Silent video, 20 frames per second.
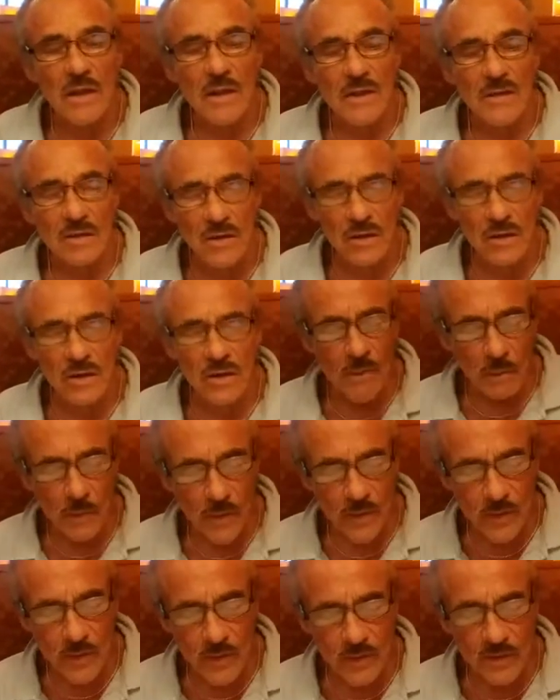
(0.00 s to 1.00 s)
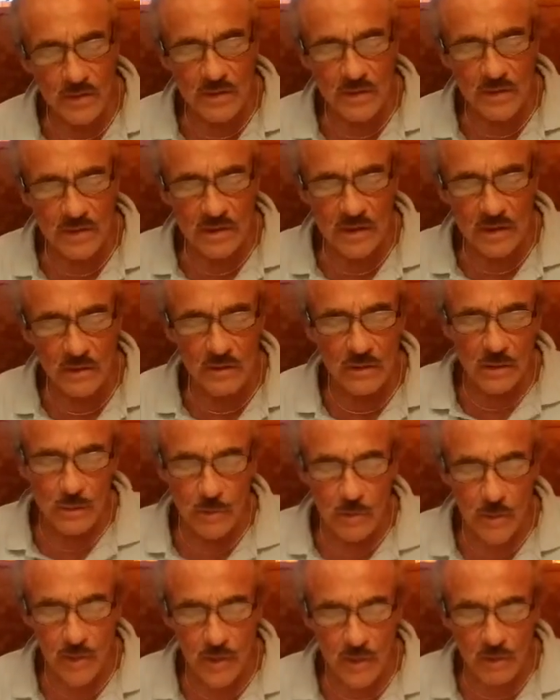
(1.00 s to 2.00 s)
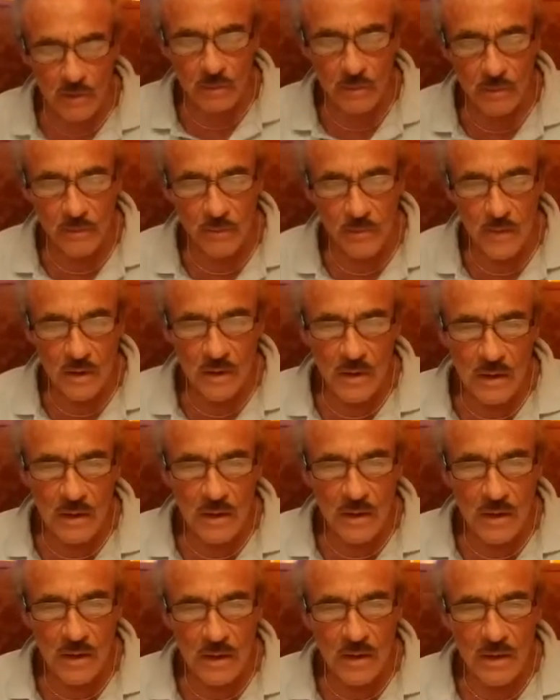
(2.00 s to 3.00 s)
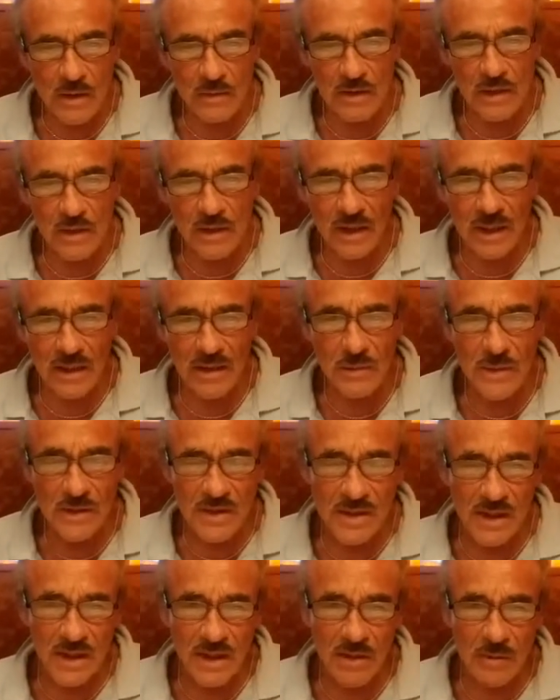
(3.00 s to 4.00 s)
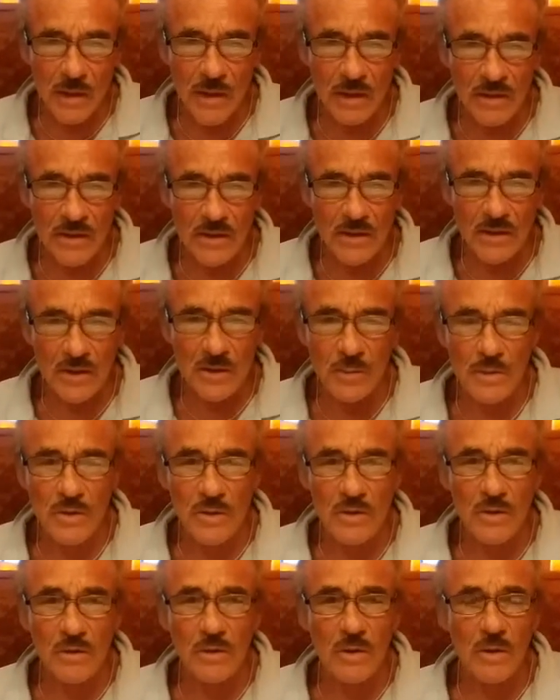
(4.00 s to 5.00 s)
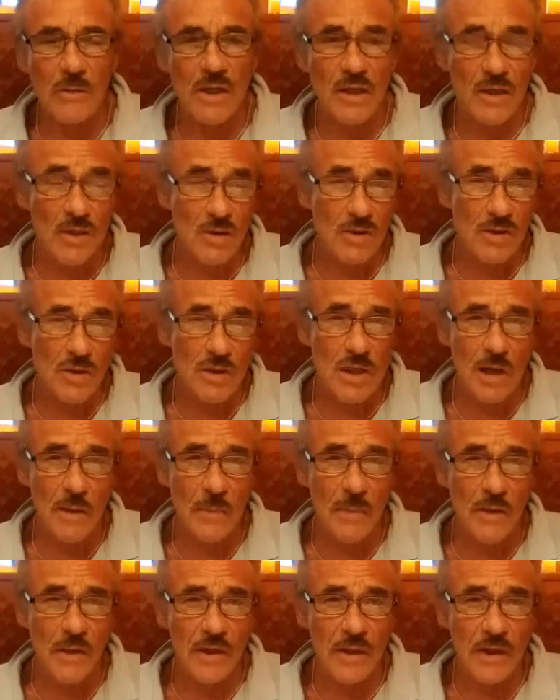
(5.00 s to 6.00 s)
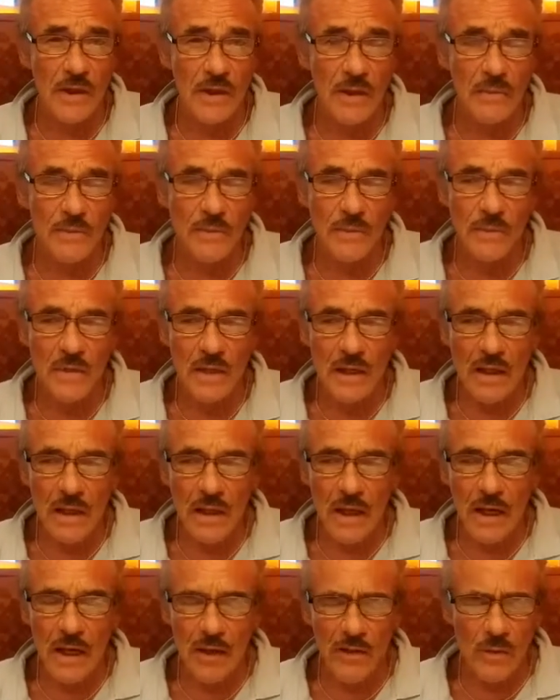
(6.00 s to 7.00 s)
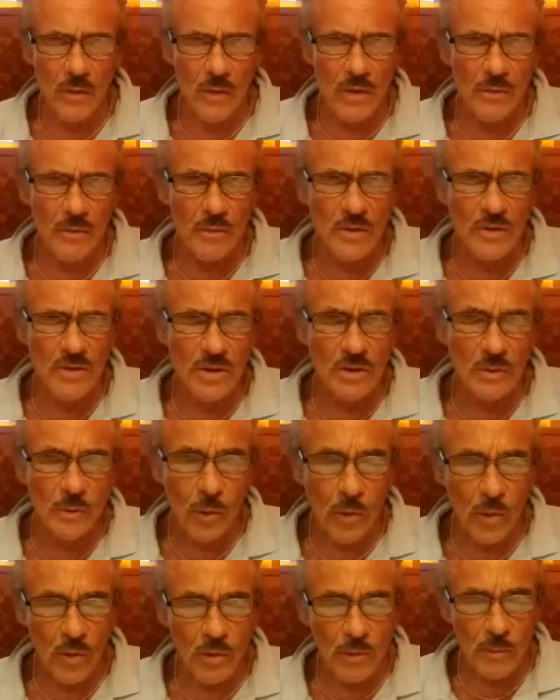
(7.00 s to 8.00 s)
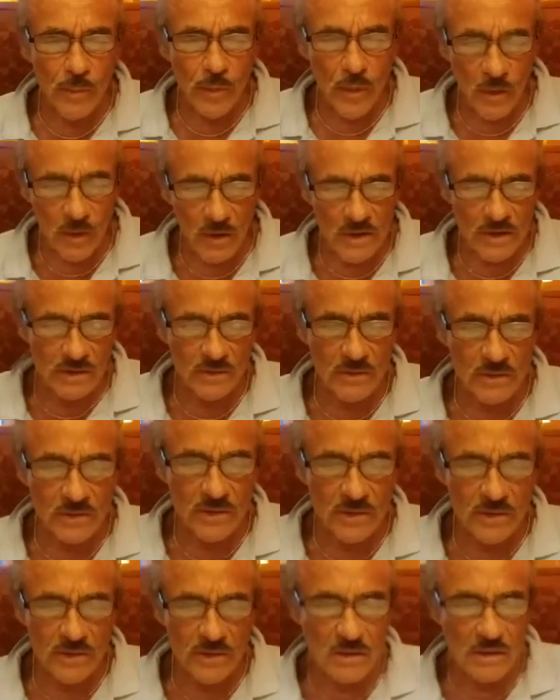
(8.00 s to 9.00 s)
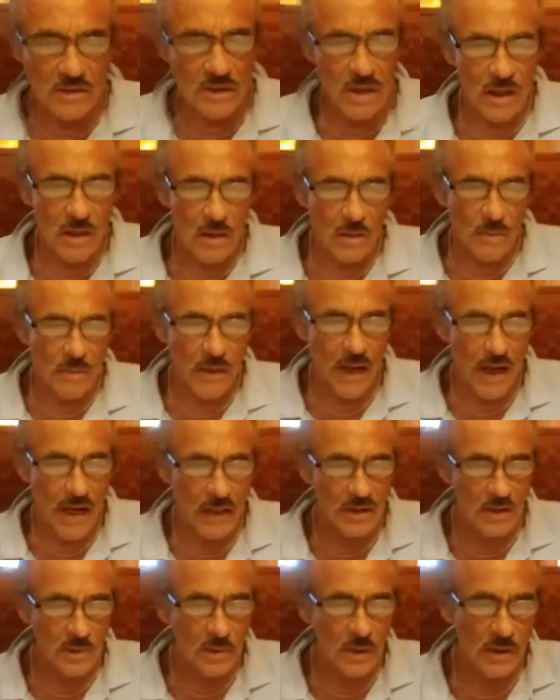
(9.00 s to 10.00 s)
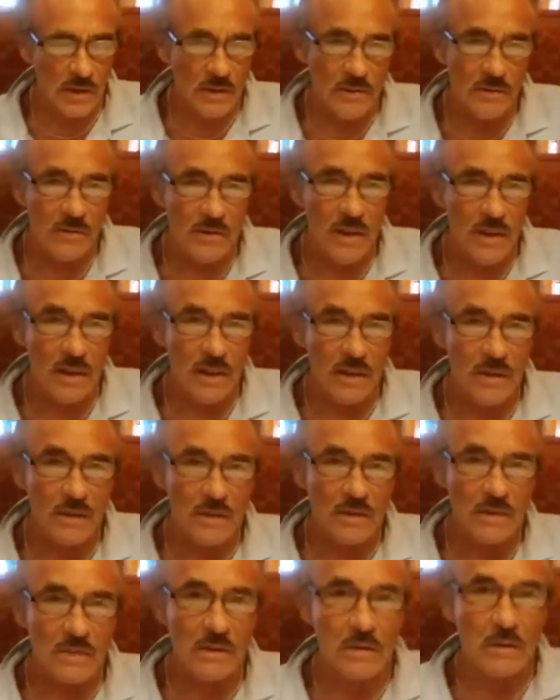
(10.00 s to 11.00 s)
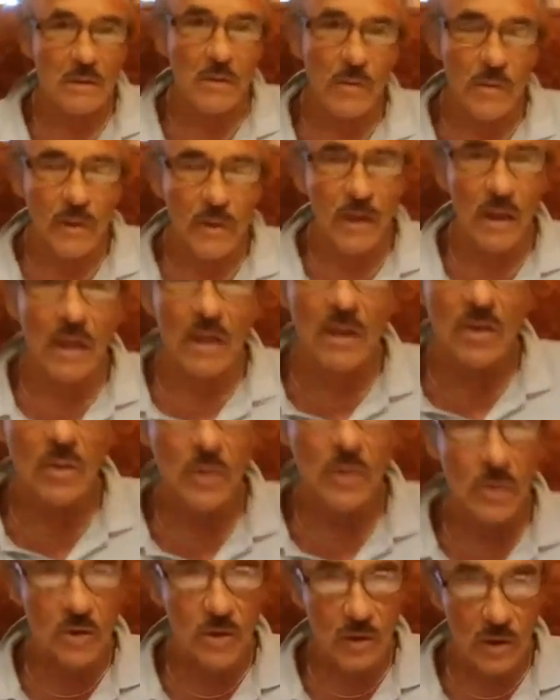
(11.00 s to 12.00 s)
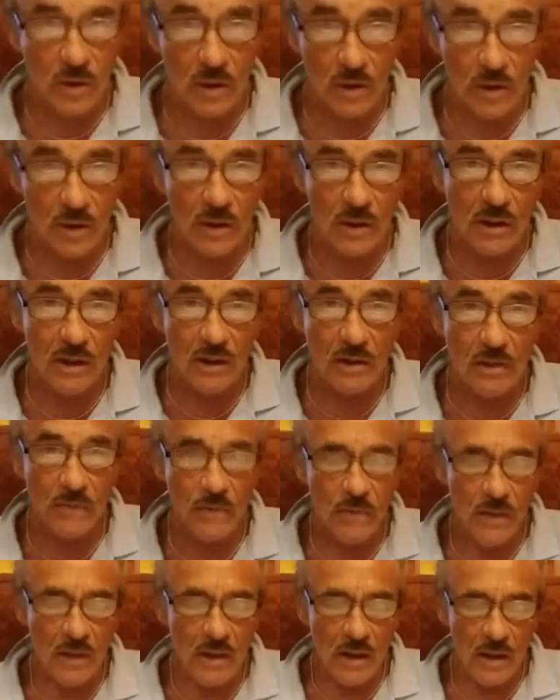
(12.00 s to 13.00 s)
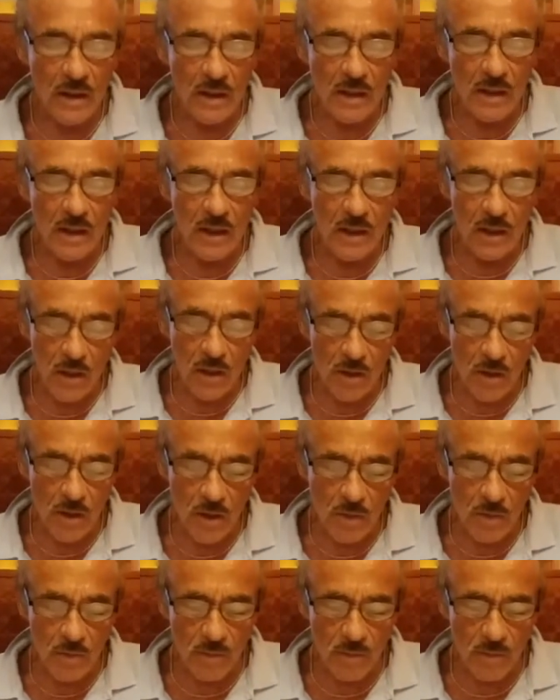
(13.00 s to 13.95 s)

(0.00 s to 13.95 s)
general appearance and your demeanor. There's a lot to be said about this, but you don't want to make it too complicated. I think one of the most important parts of this entire aspect of dating is to realize what you look like. You know,